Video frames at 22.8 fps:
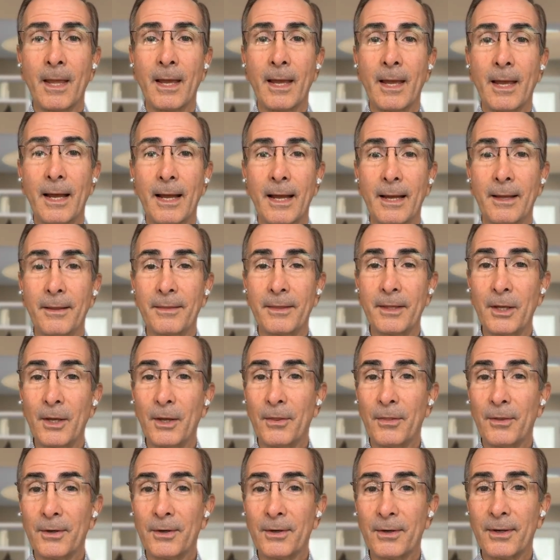The
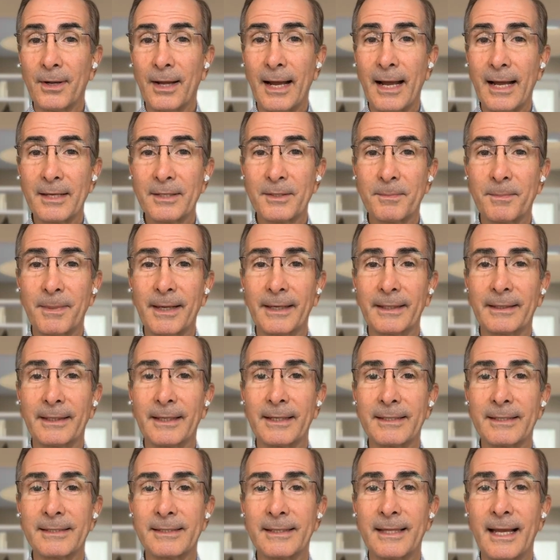other aspect
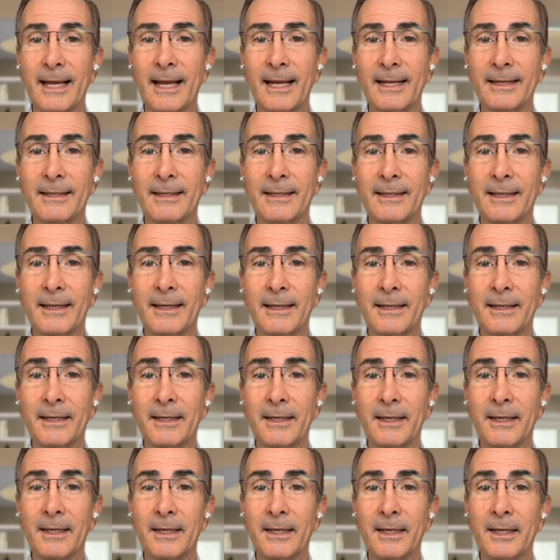is that,
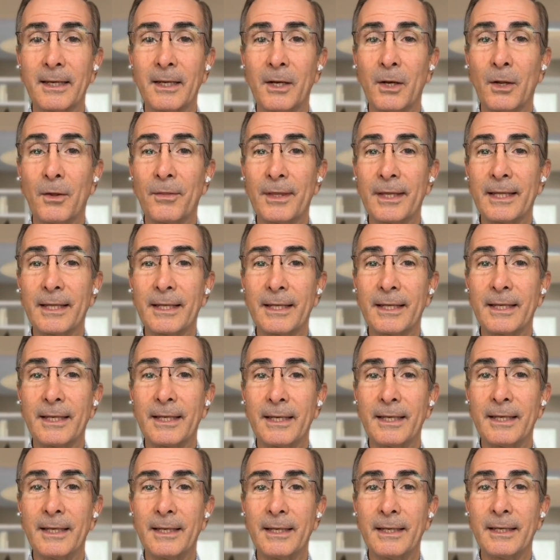the
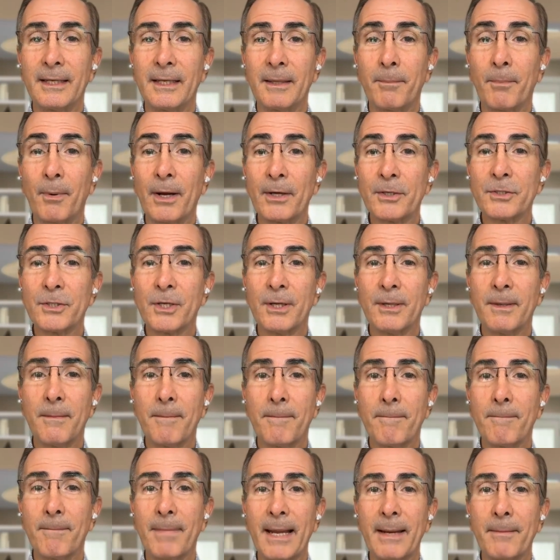
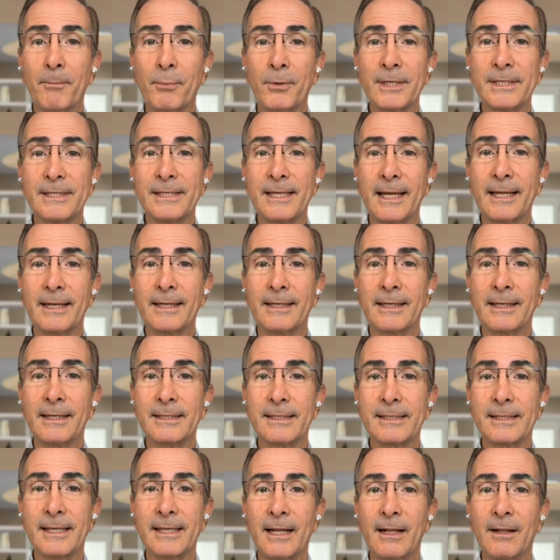depression may present
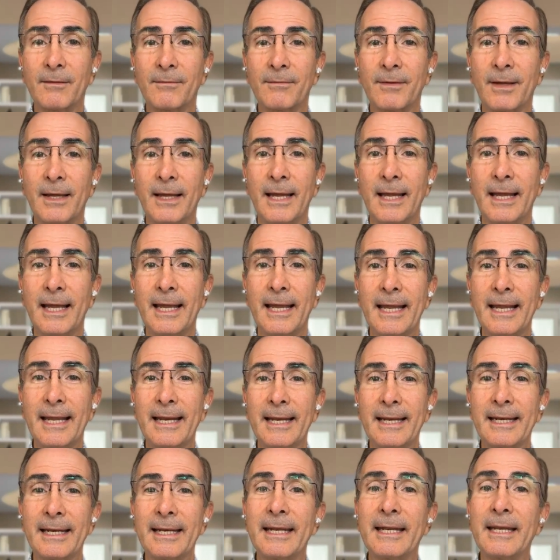itself
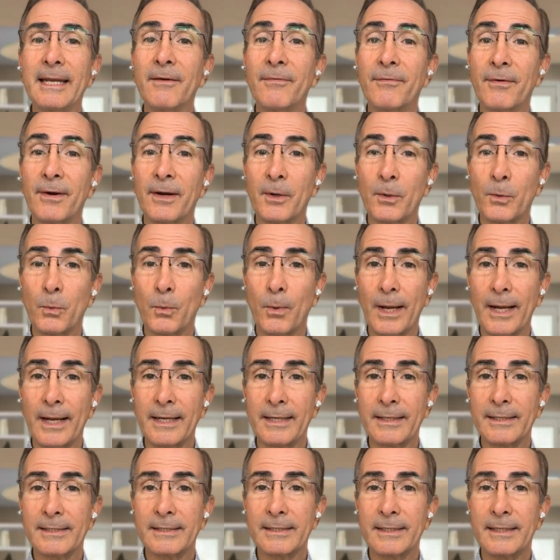in different
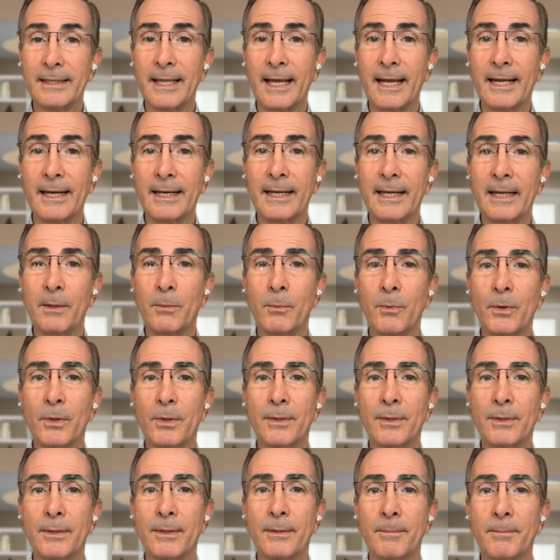ways than it would
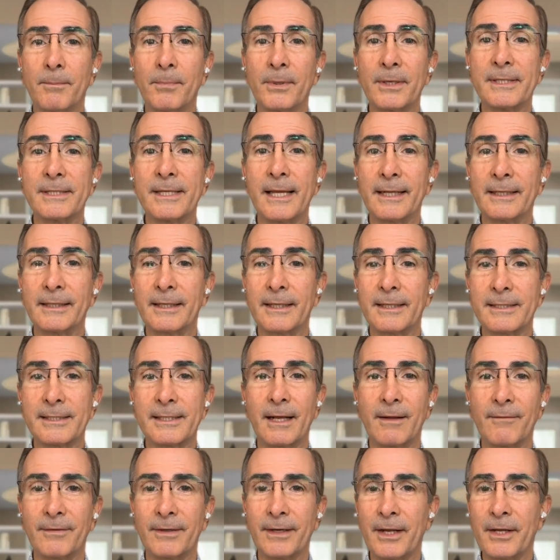present
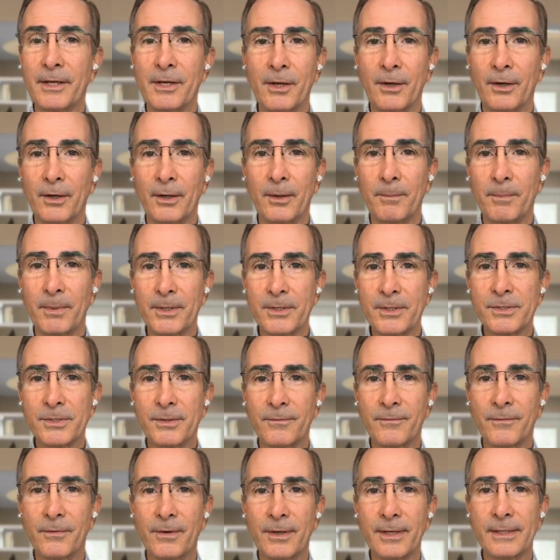itself in a younger person,
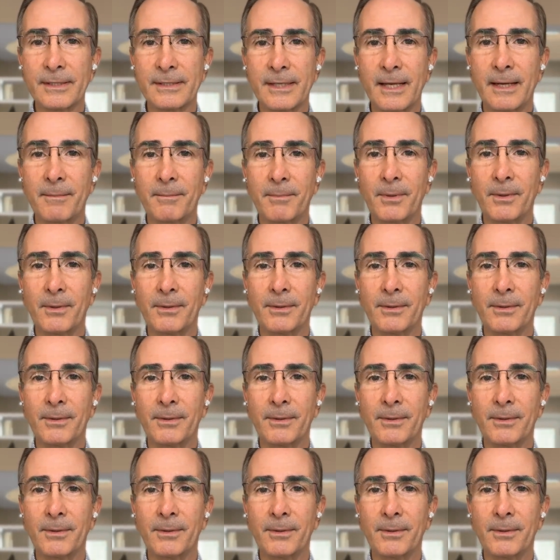for example.